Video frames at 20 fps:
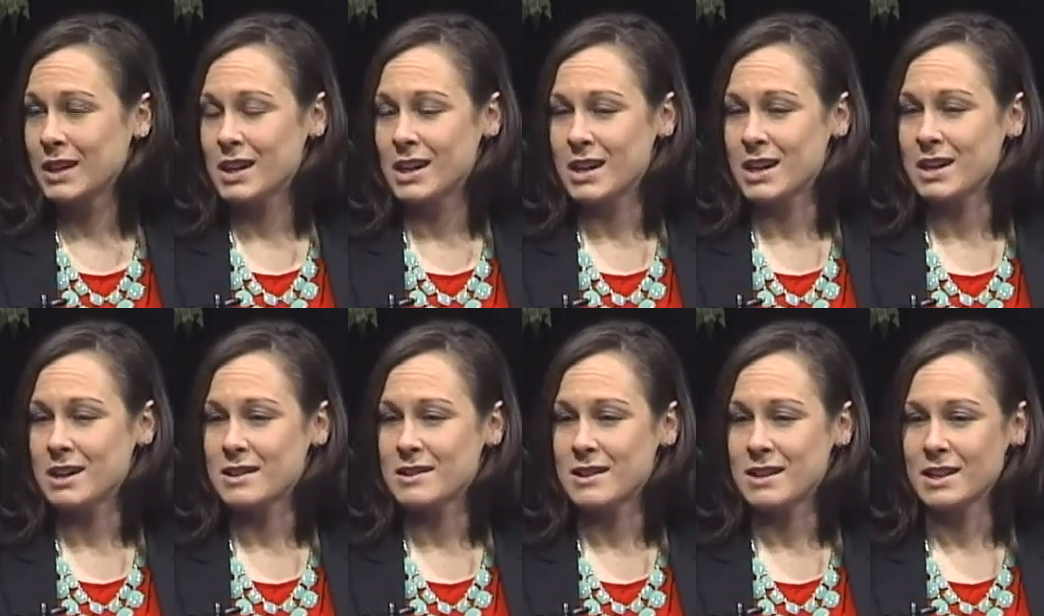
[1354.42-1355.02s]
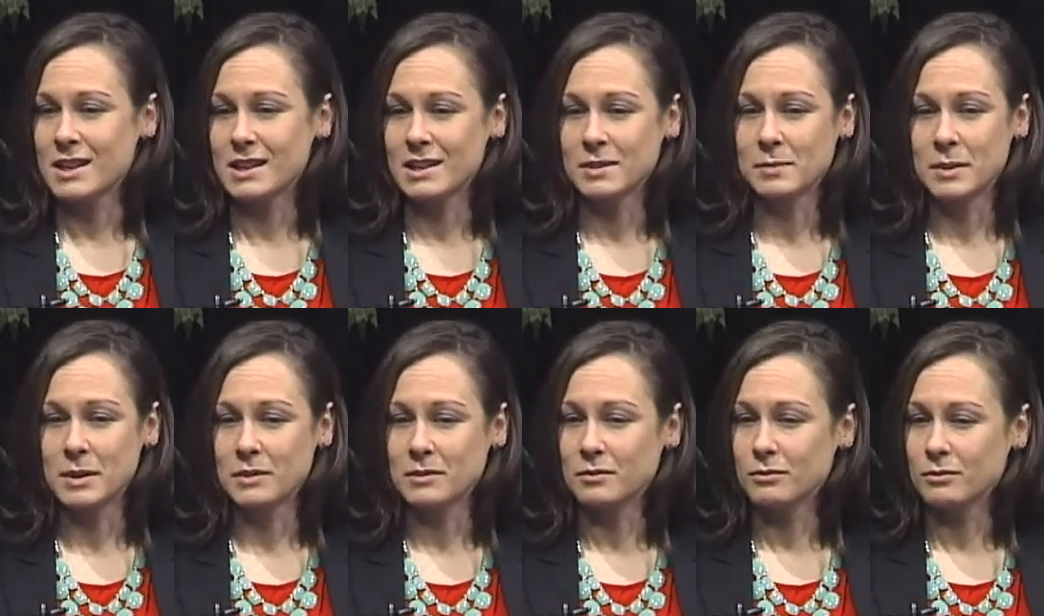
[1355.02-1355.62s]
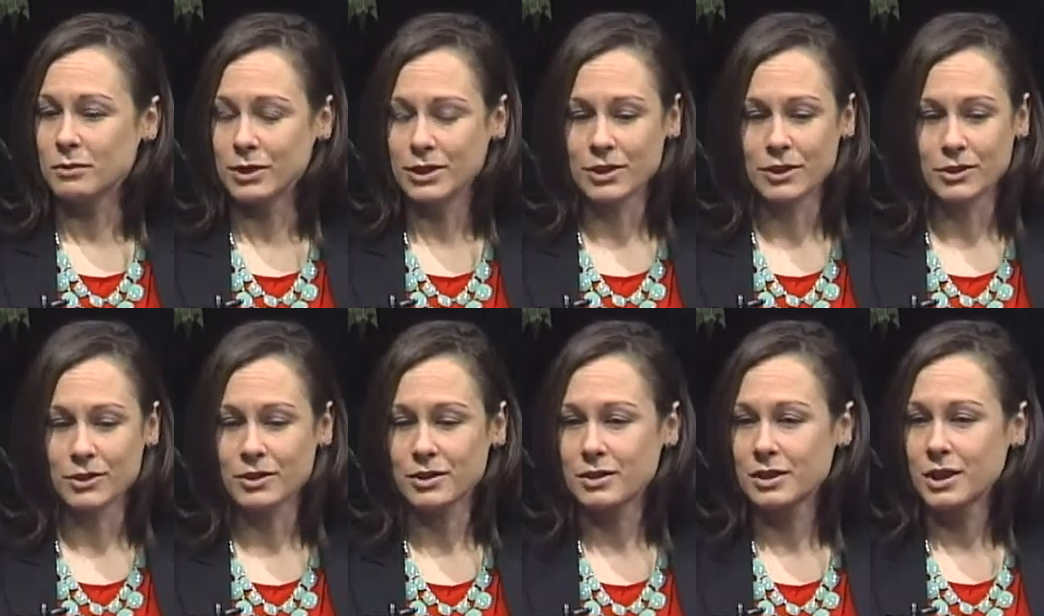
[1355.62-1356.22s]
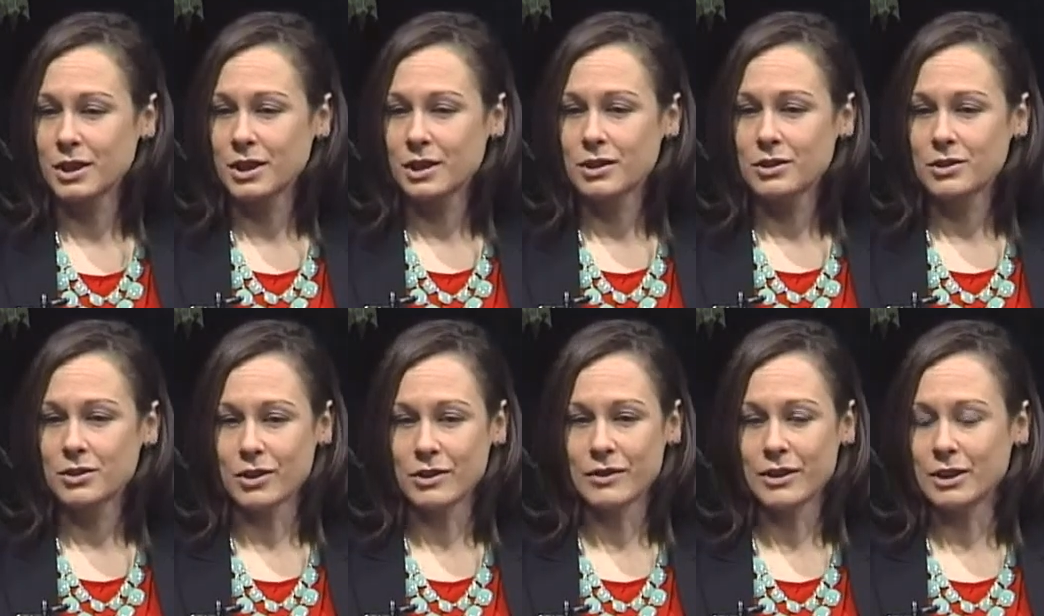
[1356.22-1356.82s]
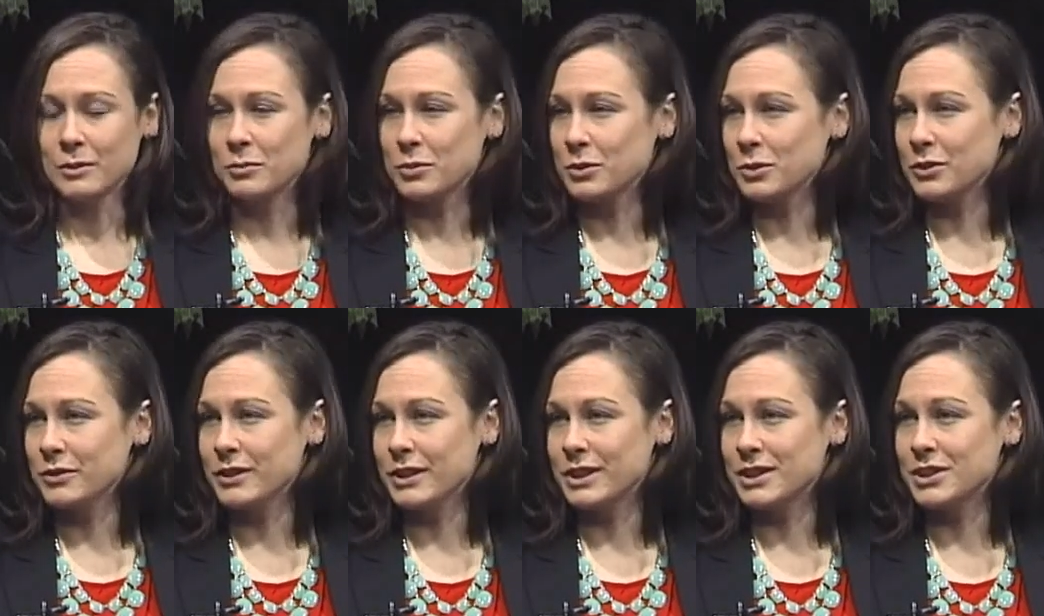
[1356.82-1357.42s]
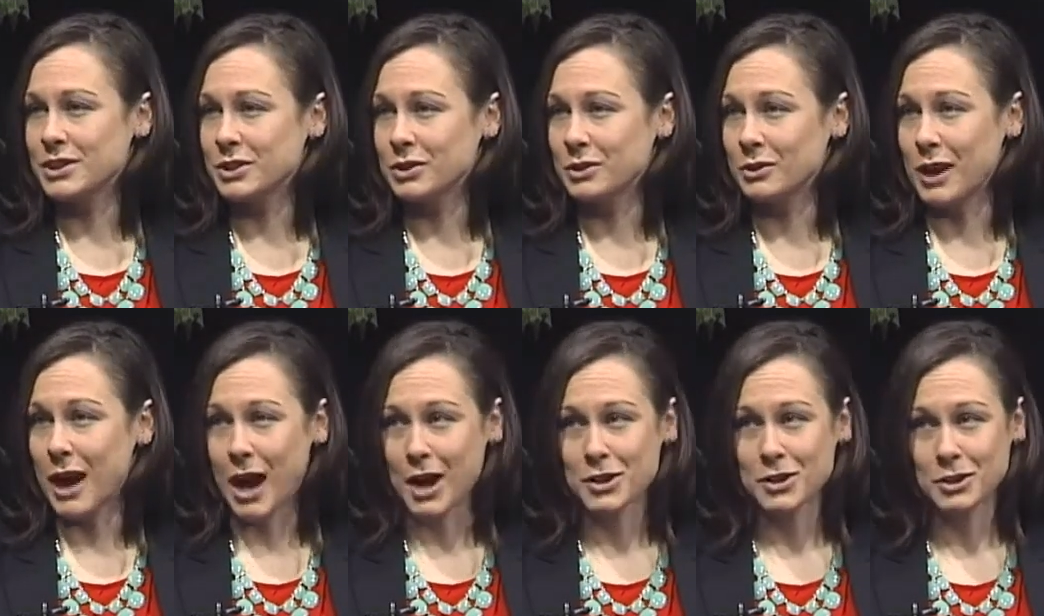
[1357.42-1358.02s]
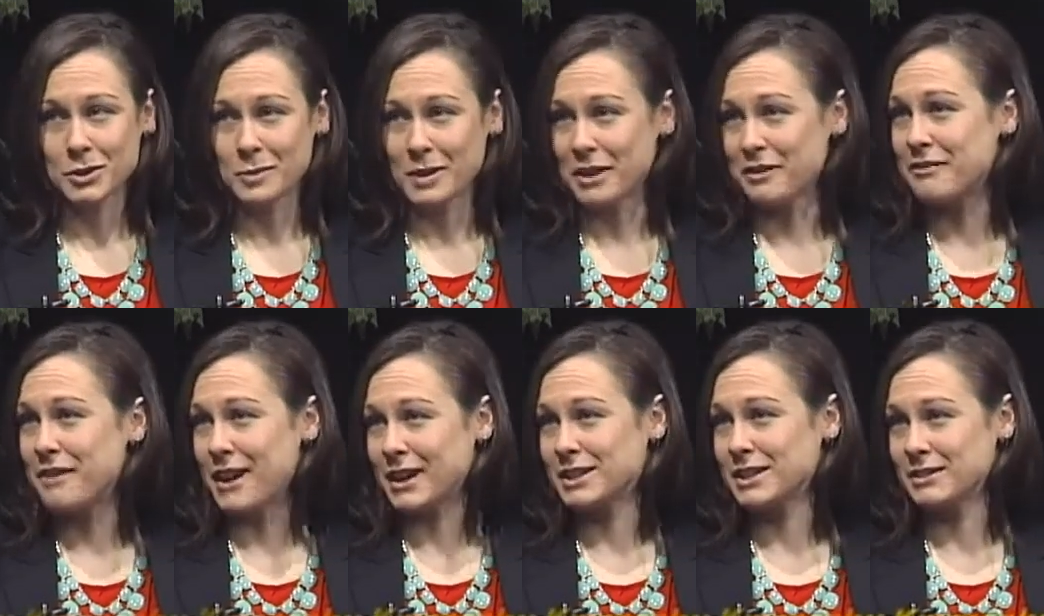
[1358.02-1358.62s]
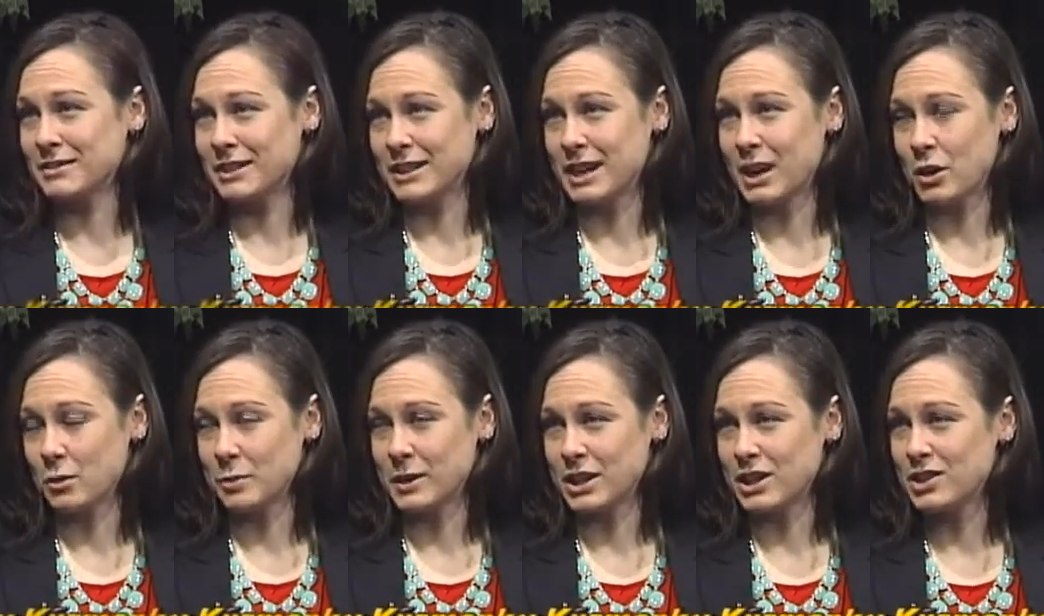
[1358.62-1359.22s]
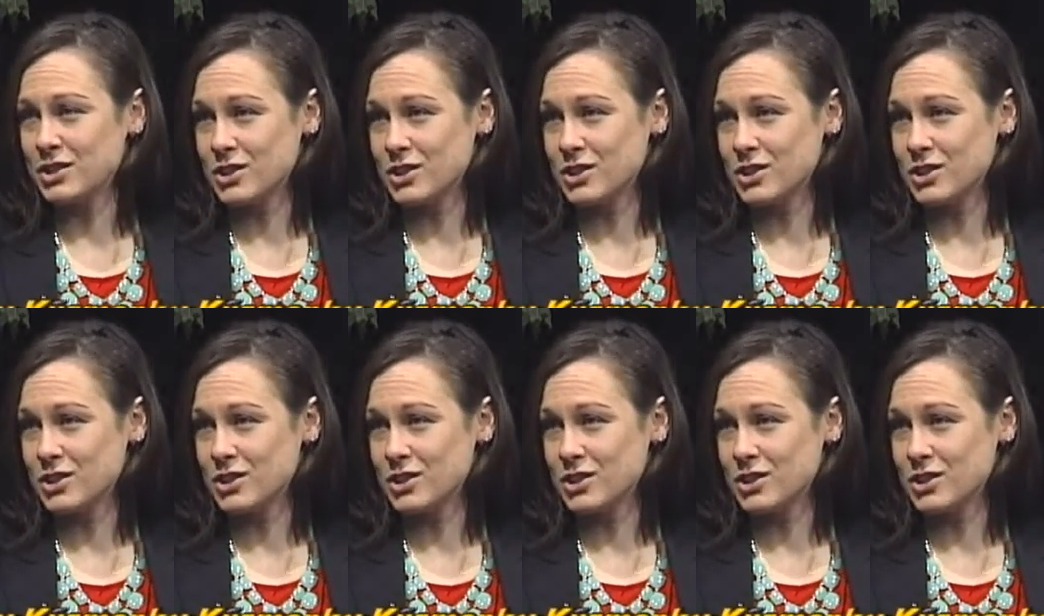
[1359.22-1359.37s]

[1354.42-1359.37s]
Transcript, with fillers: Uh, that has been research-driven and proven to actually be effective in helping